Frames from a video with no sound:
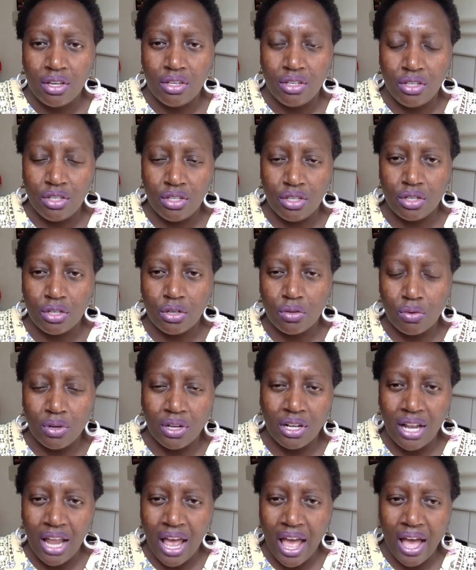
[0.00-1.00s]
you
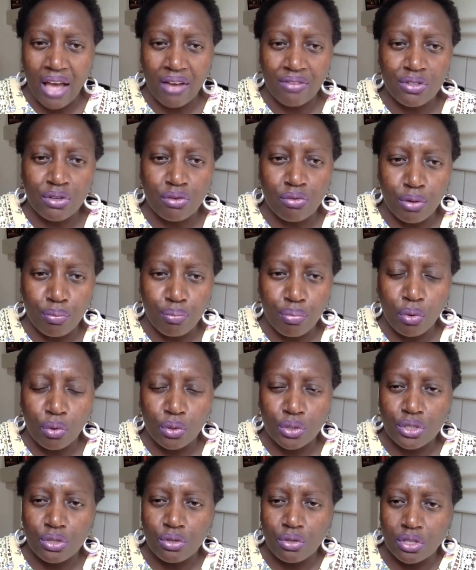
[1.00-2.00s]
will have to
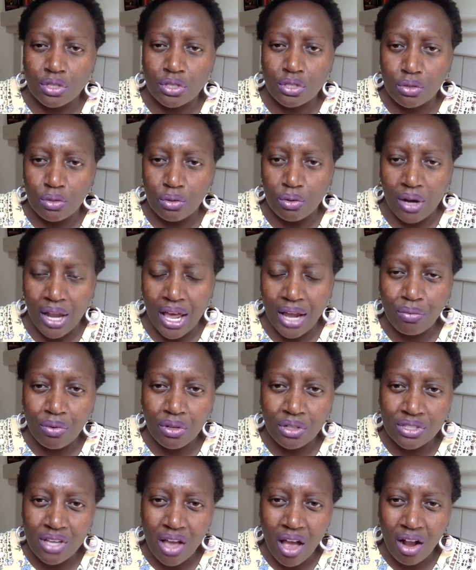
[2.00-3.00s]
report to the school. And
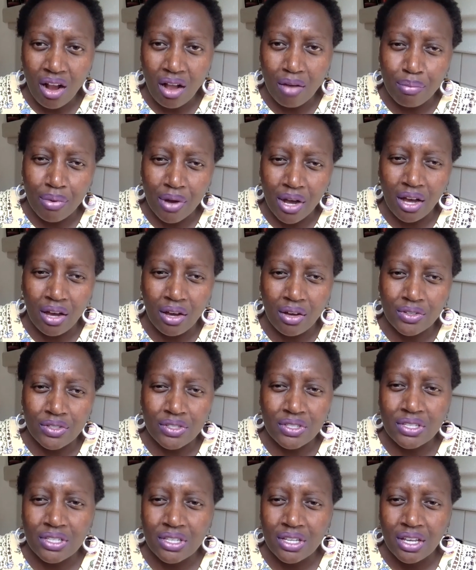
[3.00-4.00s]
we'll talk about,
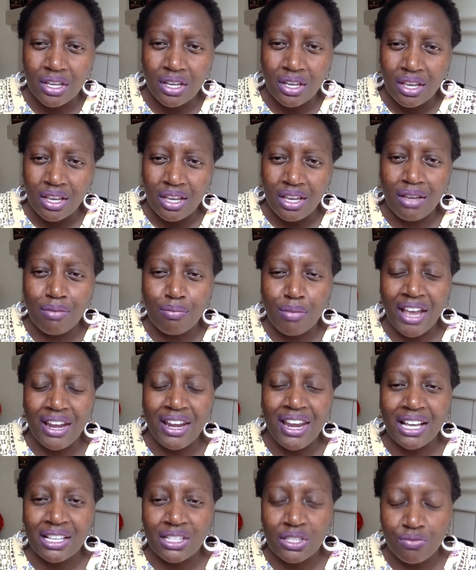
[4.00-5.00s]
in my
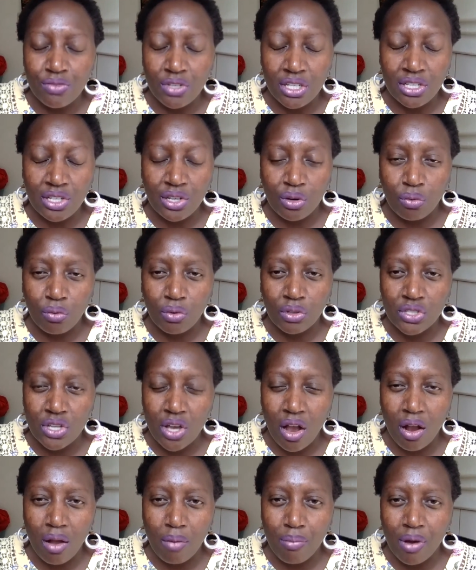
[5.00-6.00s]
next video, we'll
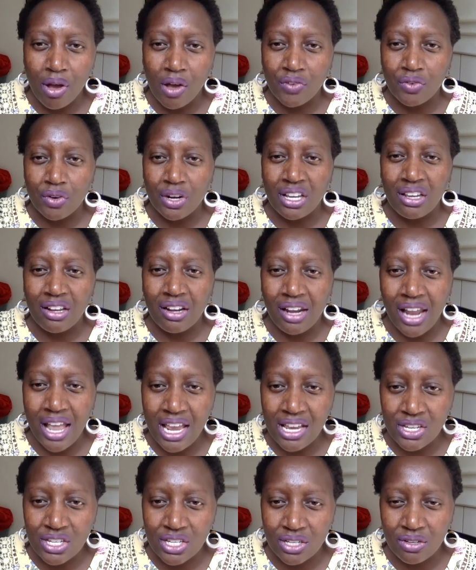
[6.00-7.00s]
talk about
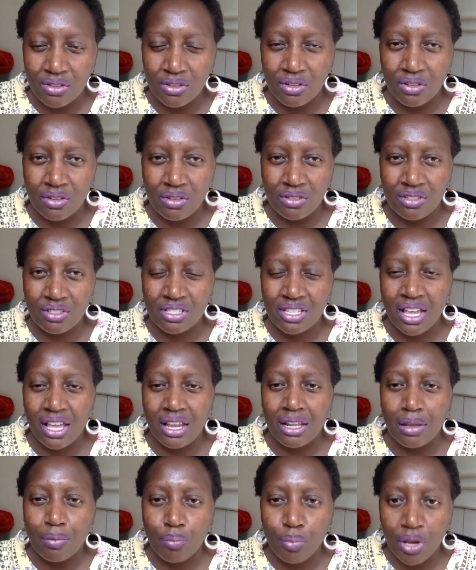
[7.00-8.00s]
regulations
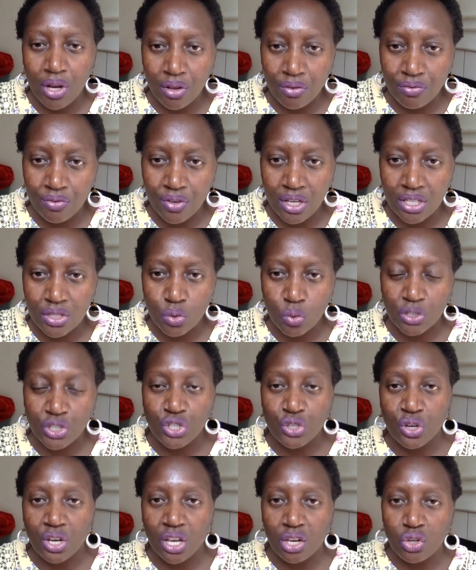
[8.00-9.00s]
and the benefits,
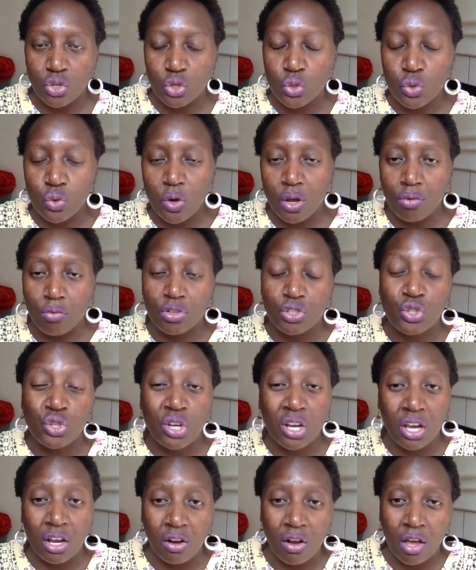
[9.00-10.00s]
what you can do and what
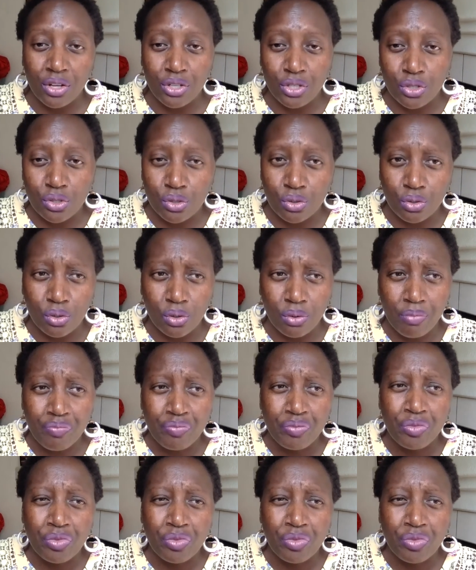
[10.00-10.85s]
you cannot do